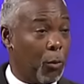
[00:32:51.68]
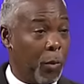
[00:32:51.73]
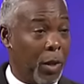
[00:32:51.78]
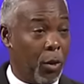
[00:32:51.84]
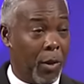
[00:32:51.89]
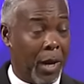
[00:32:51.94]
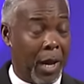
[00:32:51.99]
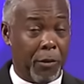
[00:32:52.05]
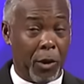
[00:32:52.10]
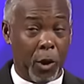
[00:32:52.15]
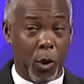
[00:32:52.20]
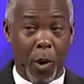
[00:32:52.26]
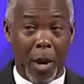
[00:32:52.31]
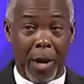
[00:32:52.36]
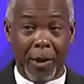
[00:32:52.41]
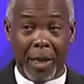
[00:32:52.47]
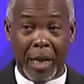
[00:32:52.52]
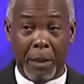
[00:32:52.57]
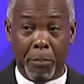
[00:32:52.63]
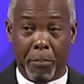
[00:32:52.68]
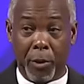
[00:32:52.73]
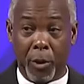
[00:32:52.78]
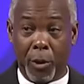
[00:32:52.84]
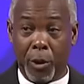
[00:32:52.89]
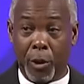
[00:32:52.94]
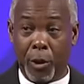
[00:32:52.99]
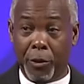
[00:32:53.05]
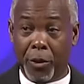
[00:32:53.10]
don't have to go out and get
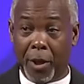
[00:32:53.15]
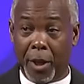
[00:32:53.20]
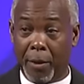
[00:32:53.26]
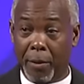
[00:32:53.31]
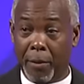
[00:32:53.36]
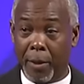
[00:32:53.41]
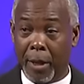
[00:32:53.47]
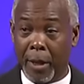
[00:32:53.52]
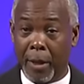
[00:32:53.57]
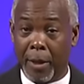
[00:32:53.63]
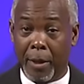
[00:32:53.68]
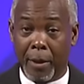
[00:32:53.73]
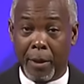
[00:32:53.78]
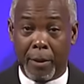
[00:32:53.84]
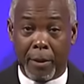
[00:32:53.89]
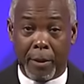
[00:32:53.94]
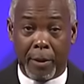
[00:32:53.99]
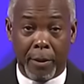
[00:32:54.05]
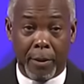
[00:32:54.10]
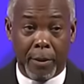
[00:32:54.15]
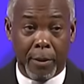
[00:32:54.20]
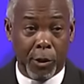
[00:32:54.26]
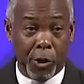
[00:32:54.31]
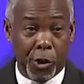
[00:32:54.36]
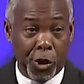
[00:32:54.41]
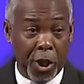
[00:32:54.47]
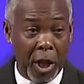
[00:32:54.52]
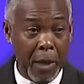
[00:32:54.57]
bulls and
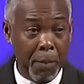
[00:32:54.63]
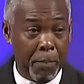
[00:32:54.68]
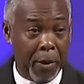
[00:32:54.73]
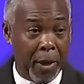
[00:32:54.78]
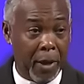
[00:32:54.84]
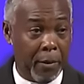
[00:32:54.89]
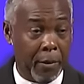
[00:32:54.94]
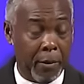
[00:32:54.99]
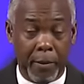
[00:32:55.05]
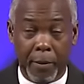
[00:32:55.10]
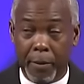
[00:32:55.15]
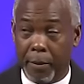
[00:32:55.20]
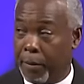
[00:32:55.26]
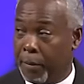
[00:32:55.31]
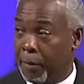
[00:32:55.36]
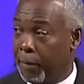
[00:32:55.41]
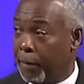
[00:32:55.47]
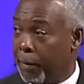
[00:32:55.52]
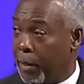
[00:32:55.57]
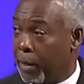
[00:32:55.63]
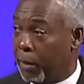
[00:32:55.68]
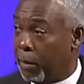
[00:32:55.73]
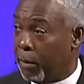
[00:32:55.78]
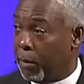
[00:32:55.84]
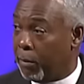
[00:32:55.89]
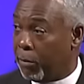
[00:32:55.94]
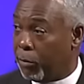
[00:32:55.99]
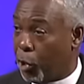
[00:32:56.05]
sheep
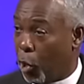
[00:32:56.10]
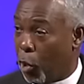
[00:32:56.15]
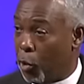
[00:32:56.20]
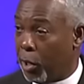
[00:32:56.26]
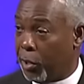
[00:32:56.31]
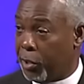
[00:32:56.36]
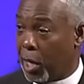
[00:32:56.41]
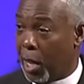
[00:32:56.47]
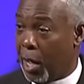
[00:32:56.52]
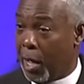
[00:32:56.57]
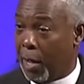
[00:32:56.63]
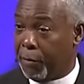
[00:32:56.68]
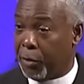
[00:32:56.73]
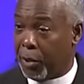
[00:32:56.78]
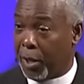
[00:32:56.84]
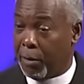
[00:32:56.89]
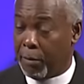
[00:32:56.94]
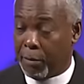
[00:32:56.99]
and turtle doves and